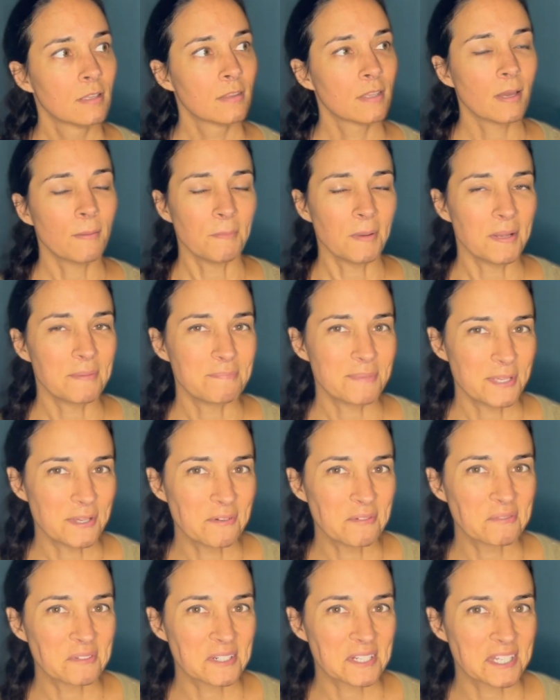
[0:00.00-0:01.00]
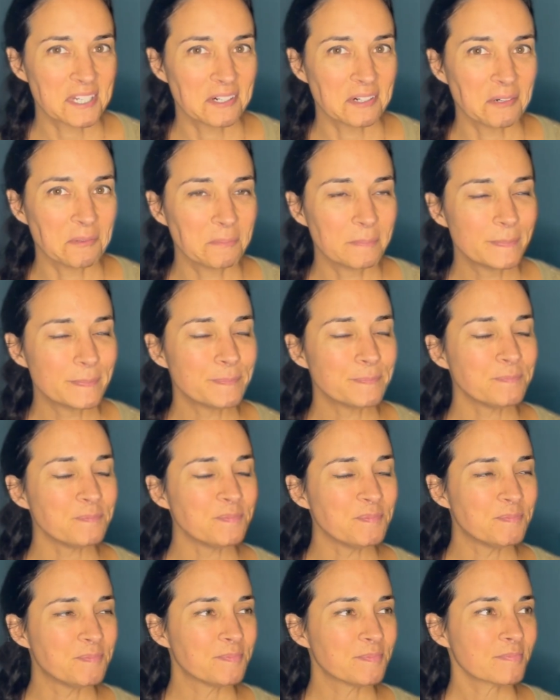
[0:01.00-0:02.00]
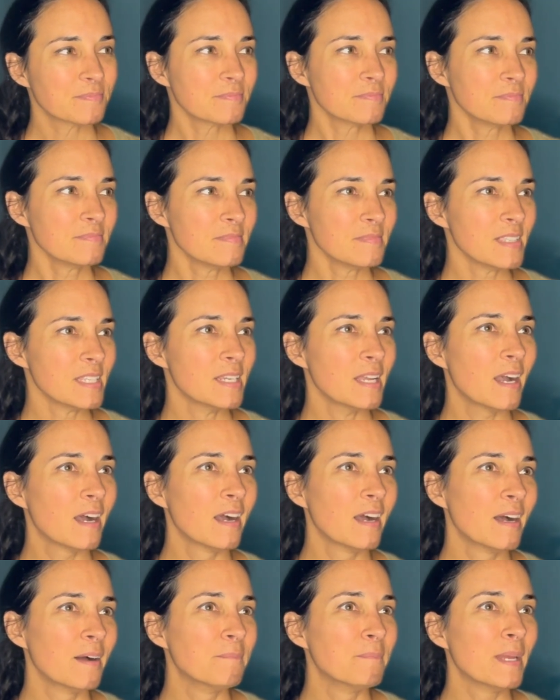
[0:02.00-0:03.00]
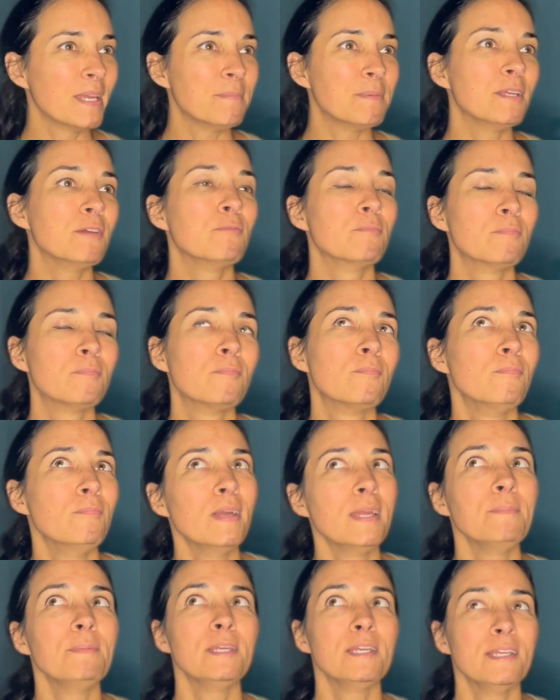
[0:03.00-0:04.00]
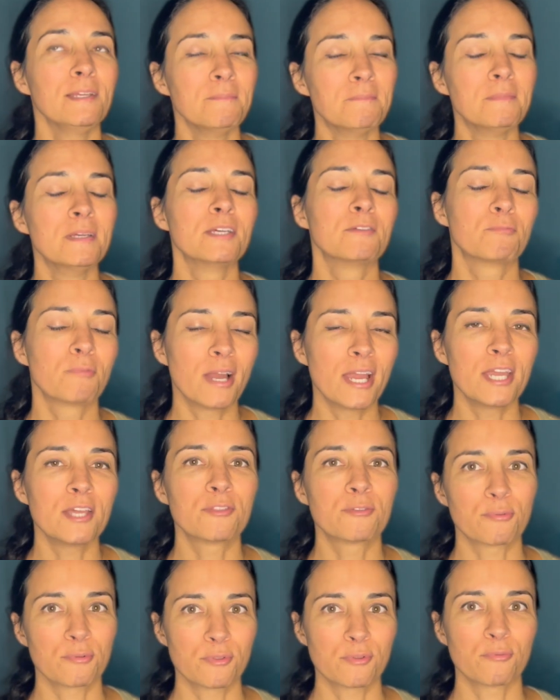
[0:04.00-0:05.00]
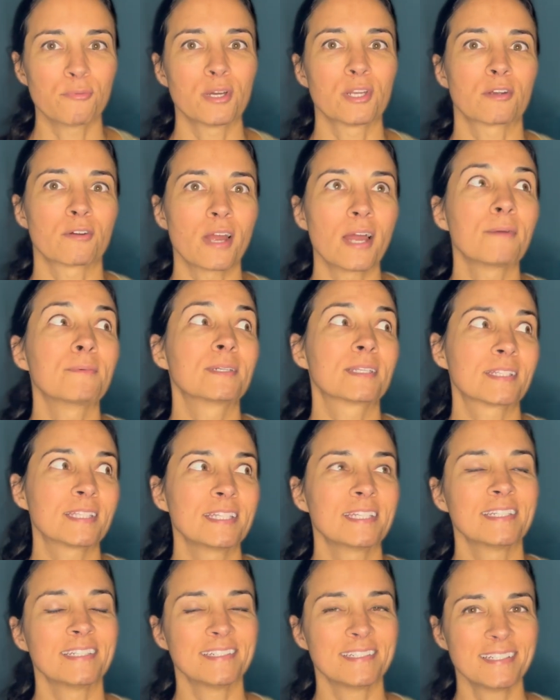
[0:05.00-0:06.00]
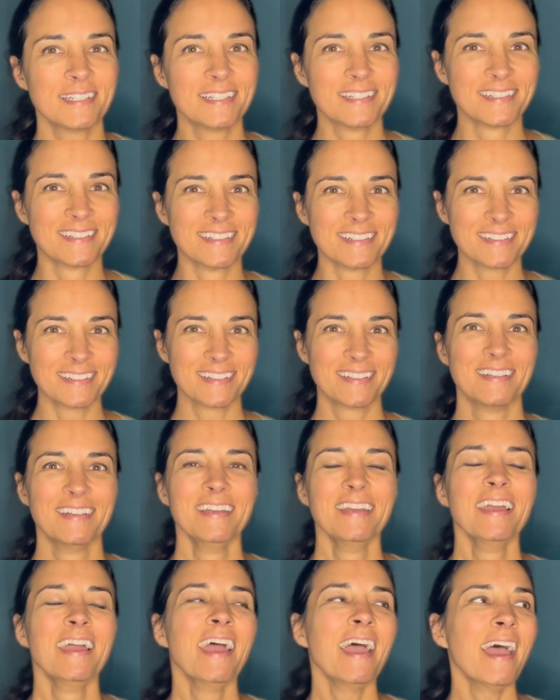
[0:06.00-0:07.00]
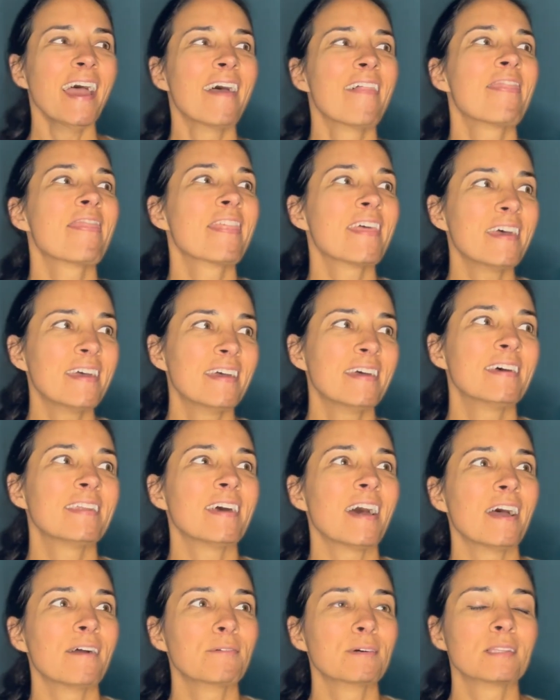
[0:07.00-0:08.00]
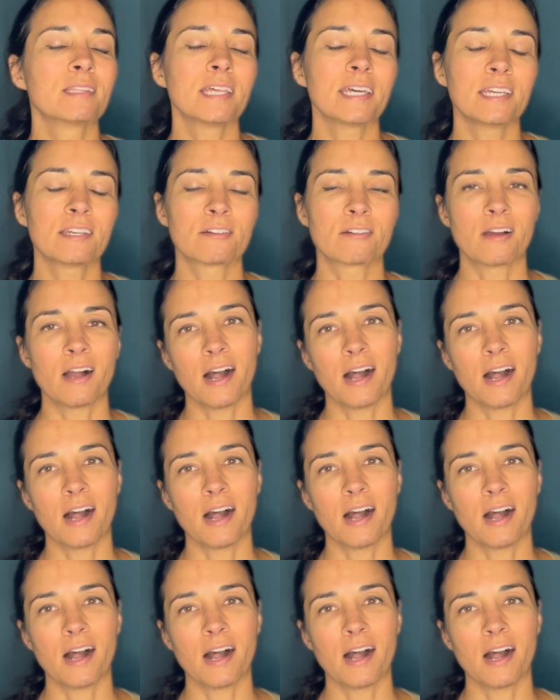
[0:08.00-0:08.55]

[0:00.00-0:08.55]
That might be overkill. Maybe midway through the winter I would clean it. And then I would later